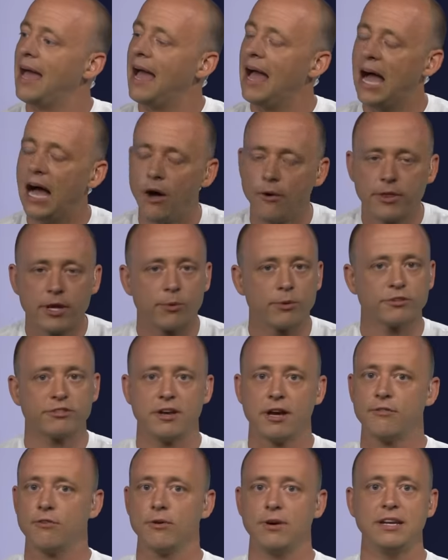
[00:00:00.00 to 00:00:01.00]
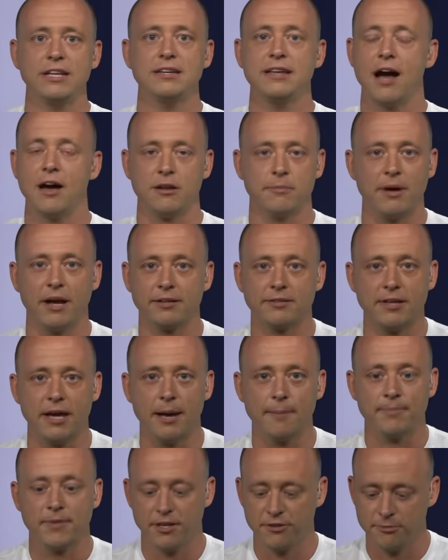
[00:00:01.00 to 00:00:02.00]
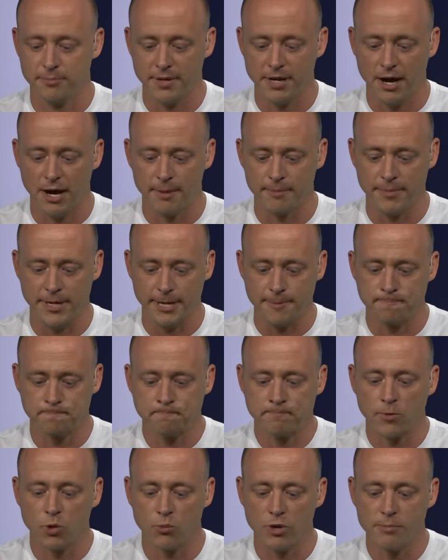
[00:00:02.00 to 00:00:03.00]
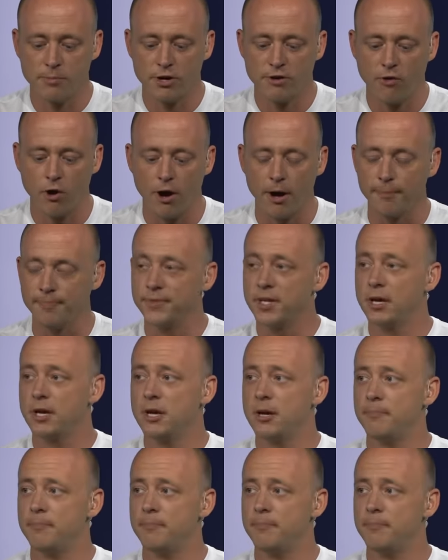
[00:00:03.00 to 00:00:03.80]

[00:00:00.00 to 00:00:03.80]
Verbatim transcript: How there was ever any doubt about that is beyond me. We move on.